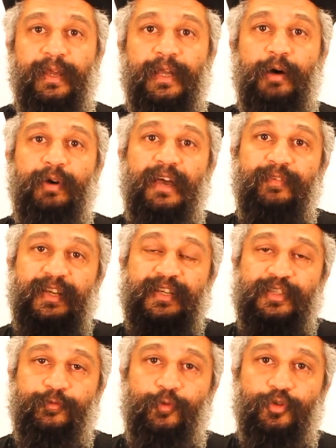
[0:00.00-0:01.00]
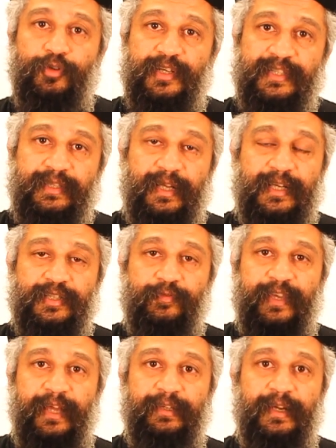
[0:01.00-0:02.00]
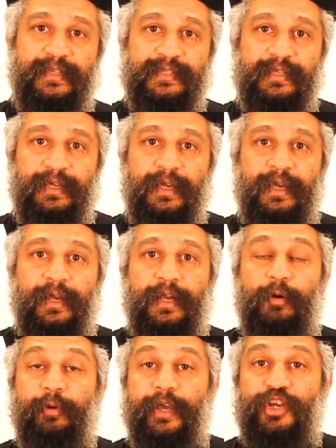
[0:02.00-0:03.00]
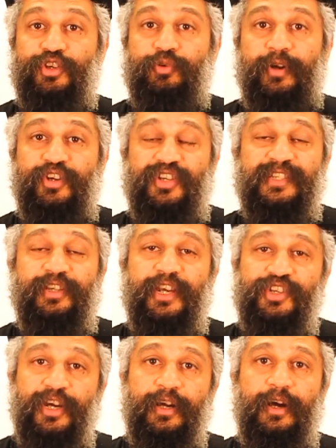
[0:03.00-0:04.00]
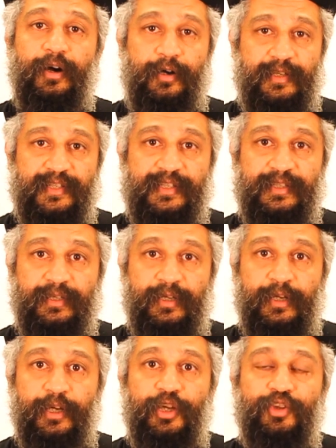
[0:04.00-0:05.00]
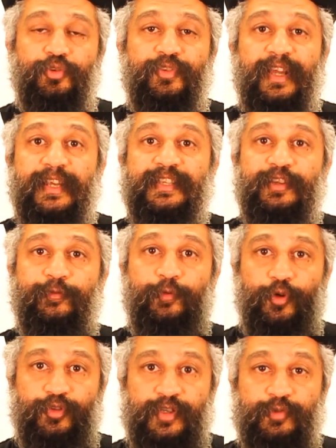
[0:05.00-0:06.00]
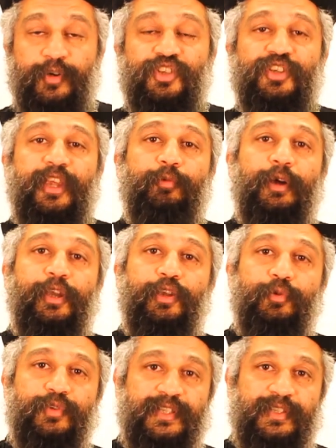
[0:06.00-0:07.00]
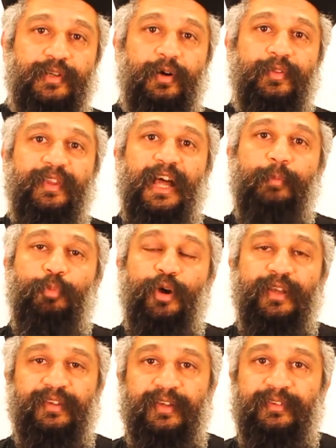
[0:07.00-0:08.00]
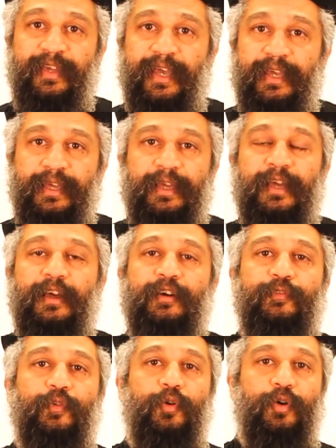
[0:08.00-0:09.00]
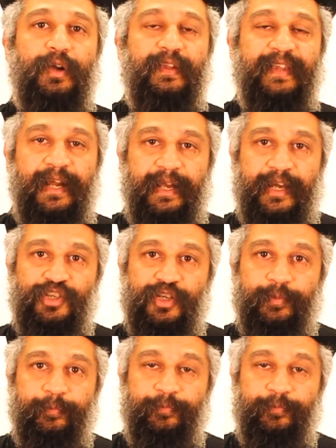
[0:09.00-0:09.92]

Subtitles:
Now we have a list of voters, the list of candidates. Now we issue registration cards to the list of voters, which they will use on the appointed day for the election.